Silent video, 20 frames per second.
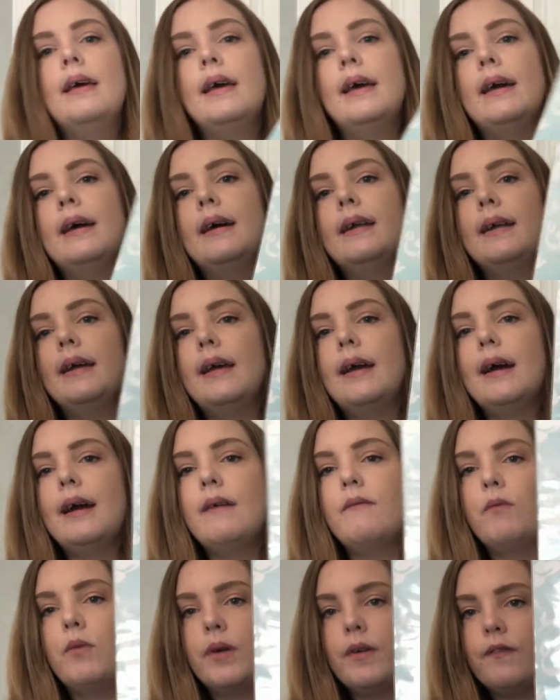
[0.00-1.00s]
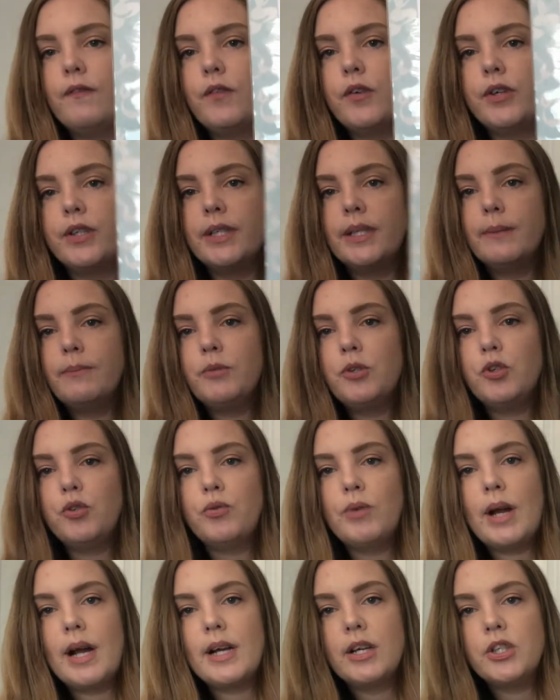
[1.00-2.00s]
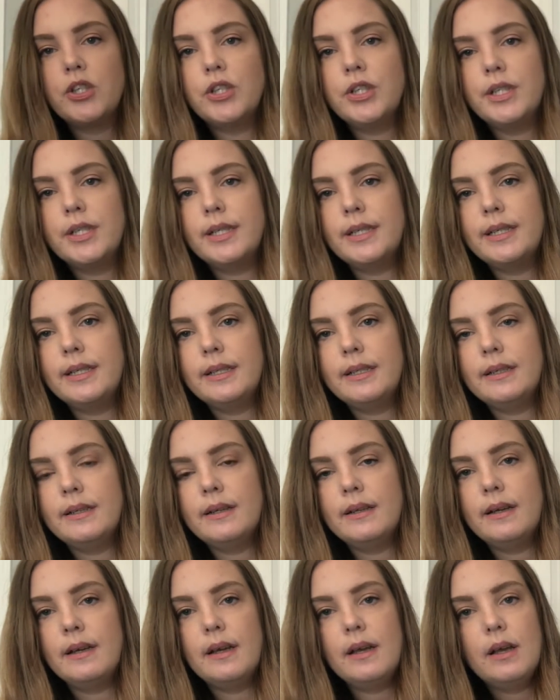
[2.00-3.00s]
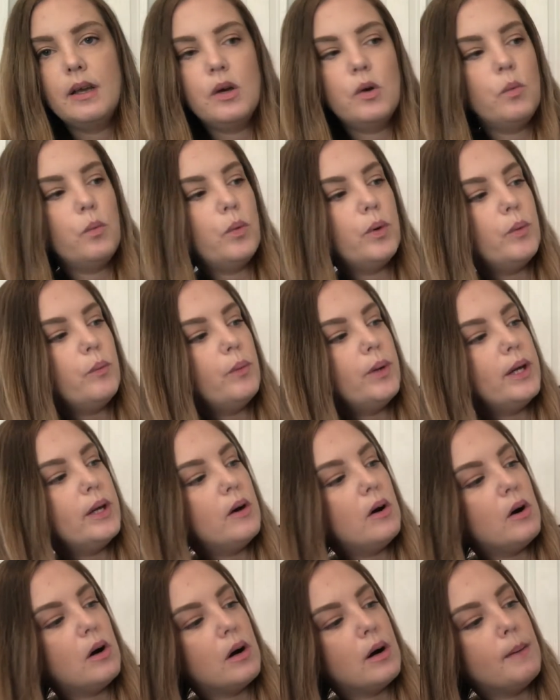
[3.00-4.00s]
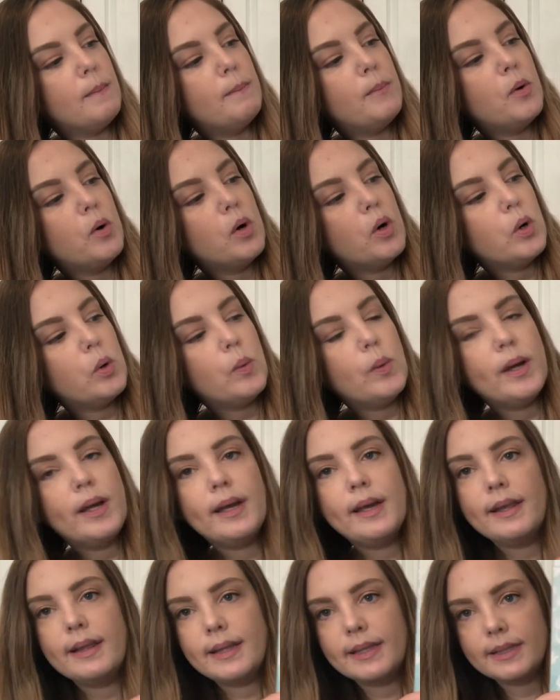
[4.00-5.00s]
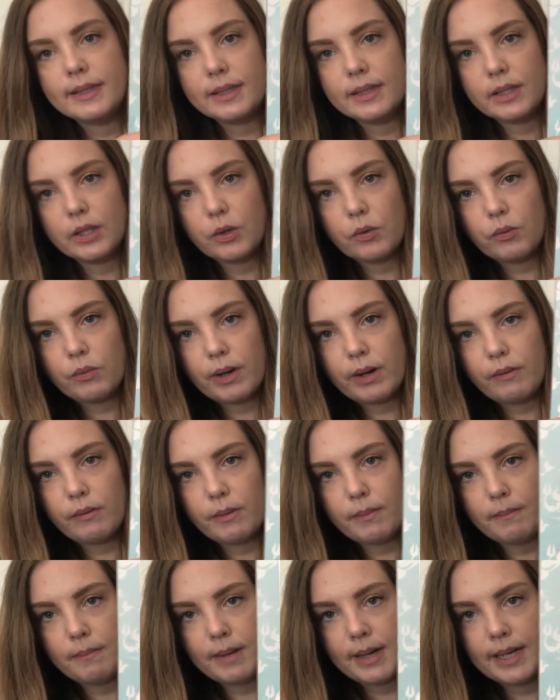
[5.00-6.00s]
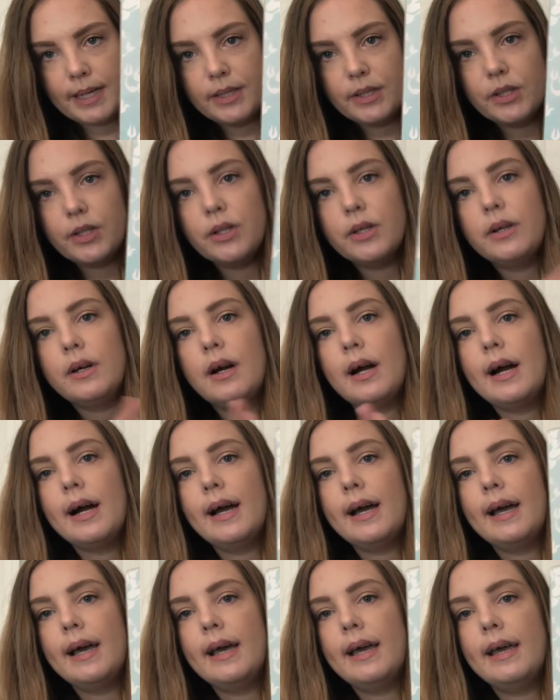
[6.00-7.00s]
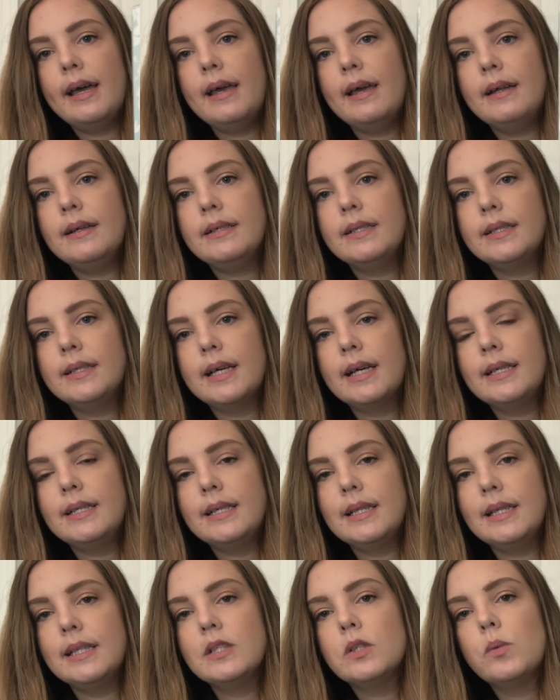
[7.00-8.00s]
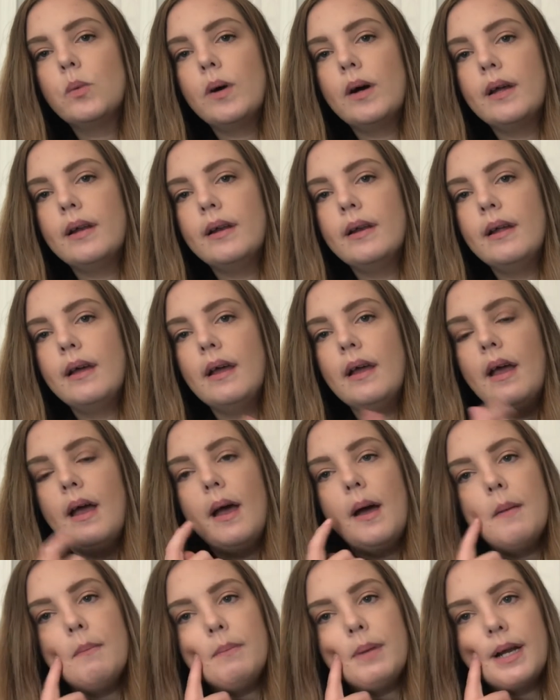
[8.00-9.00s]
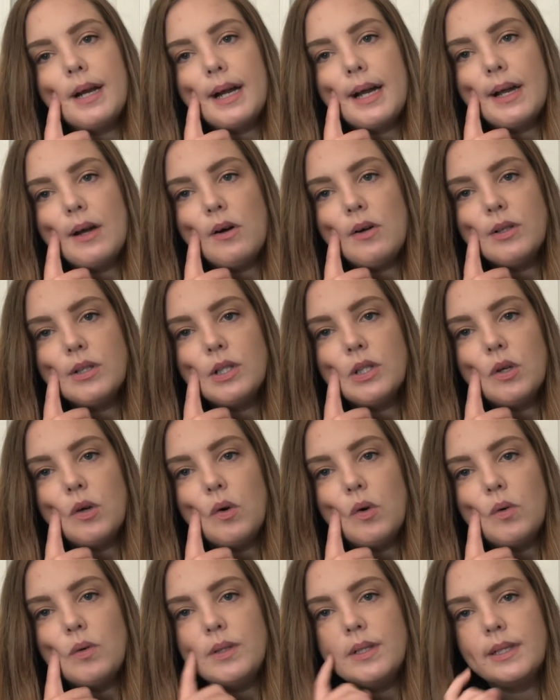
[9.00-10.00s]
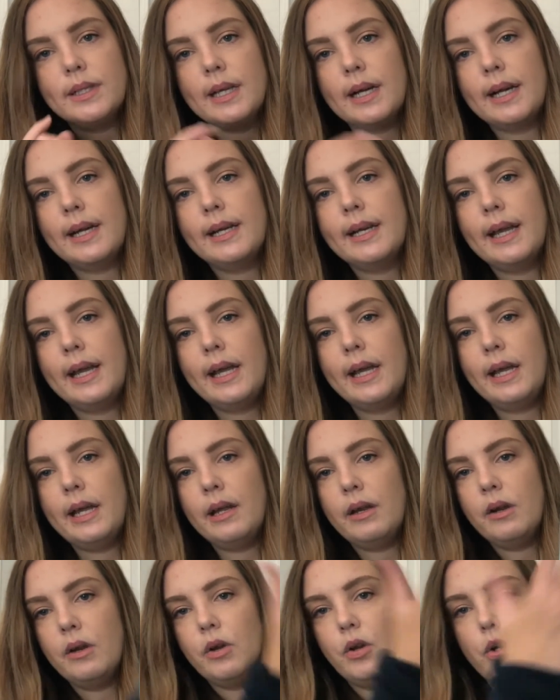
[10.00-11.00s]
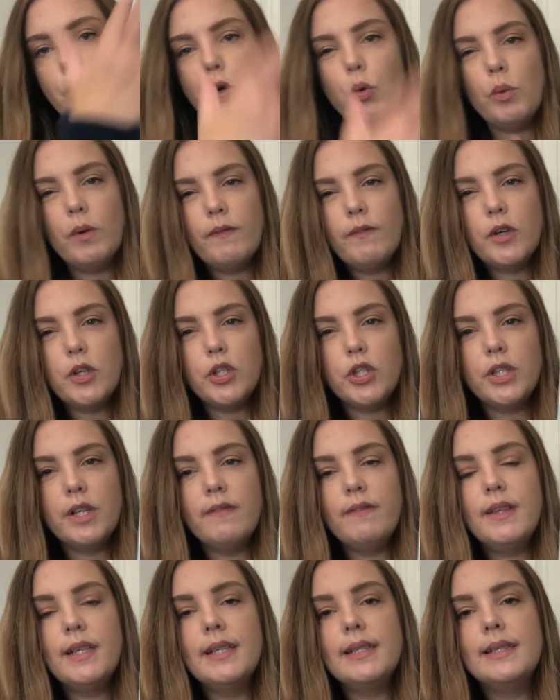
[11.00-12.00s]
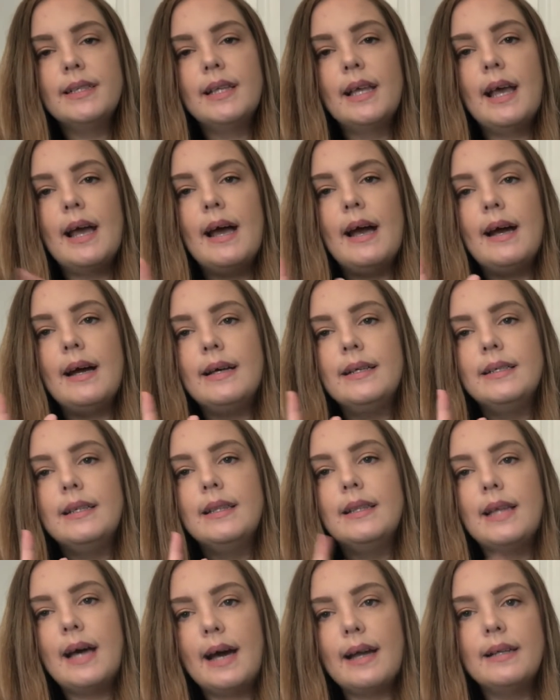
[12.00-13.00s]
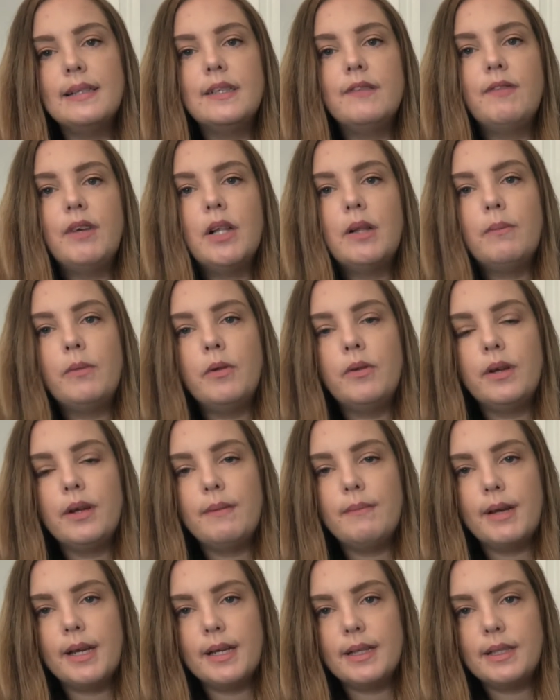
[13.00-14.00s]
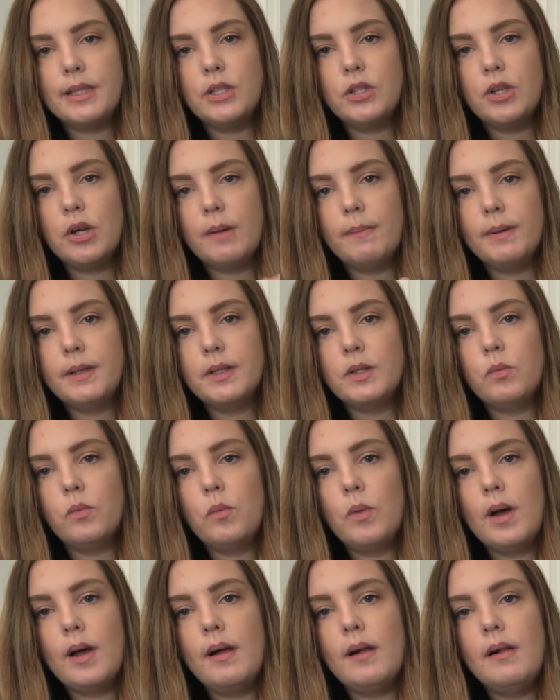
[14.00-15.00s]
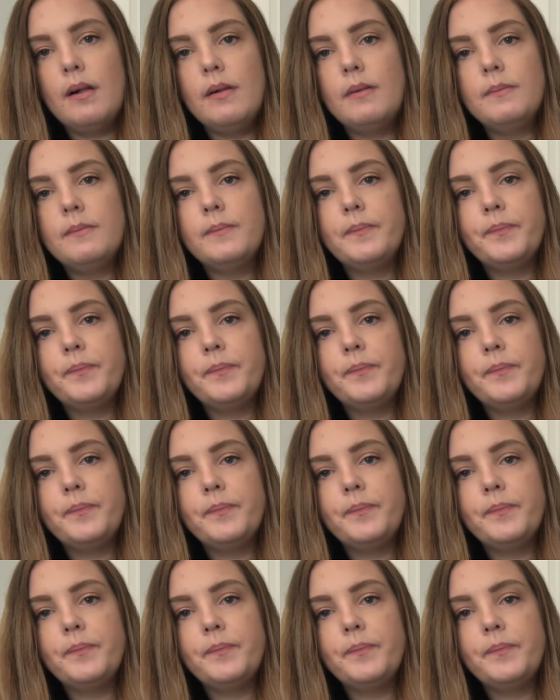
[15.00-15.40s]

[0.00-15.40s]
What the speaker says: and I have one for subtraction. When we are borrowing, this is a great reminder. I designed this one, but I also designed a newer version of this, and that is available in my Etsy shop as well.